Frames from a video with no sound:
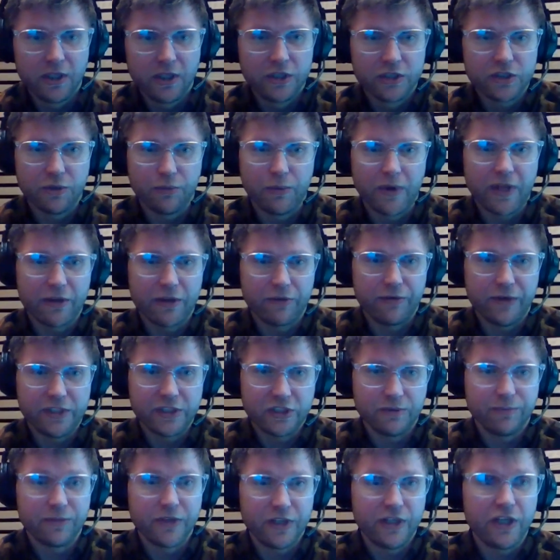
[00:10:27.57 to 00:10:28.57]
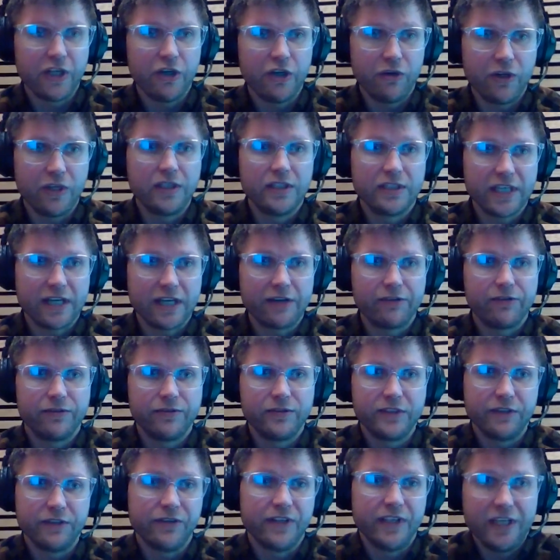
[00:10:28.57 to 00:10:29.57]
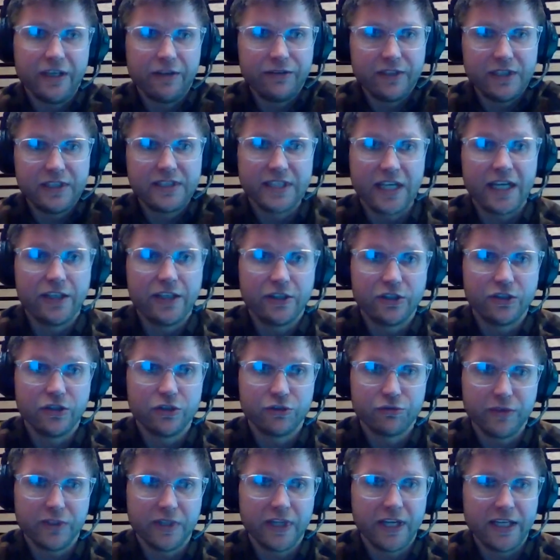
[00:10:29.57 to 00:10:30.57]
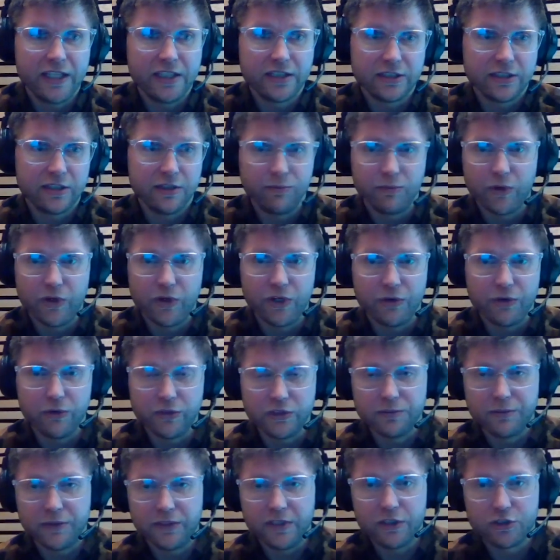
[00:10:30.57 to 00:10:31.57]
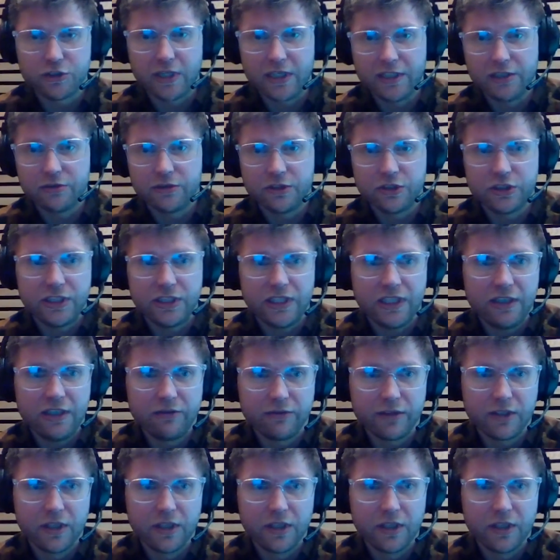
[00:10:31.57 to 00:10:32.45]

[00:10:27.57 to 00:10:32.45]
So whether it's something that you can definitively say does relate to what you're ultimately trying to achieve.